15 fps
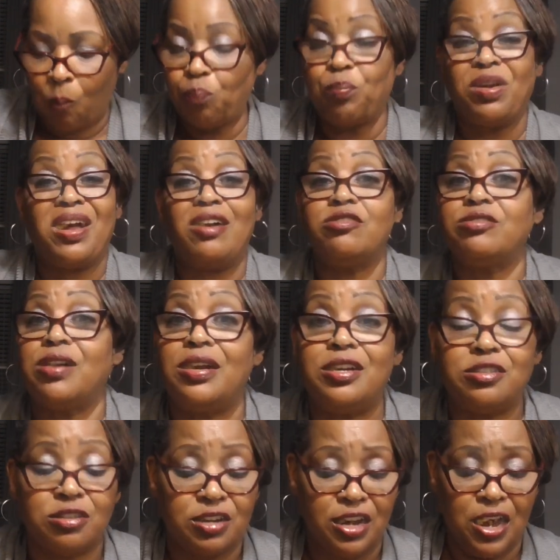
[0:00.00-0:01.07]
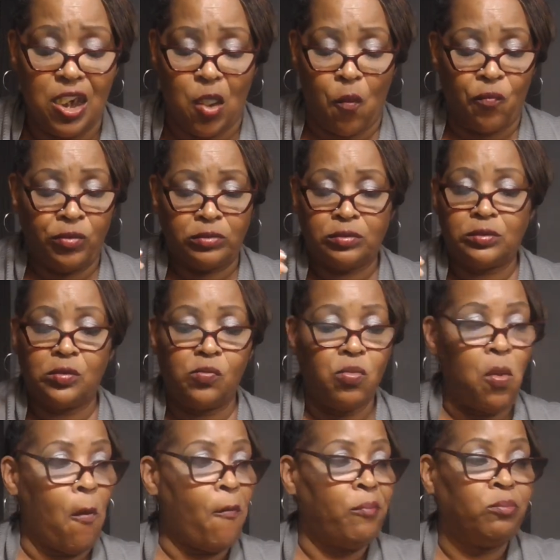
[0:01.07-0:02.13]
But I'll say this again.
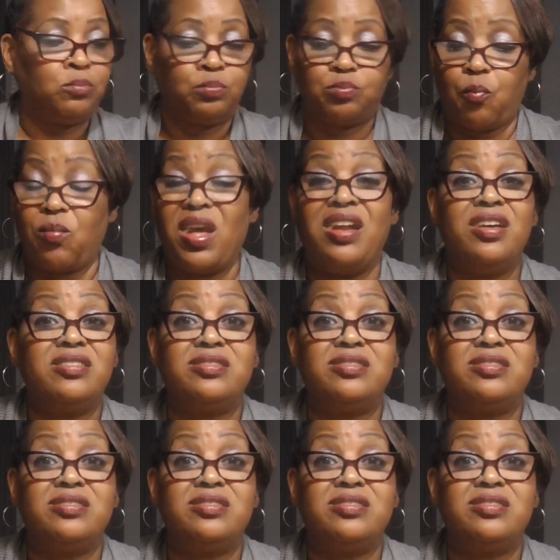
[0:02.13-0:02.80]
And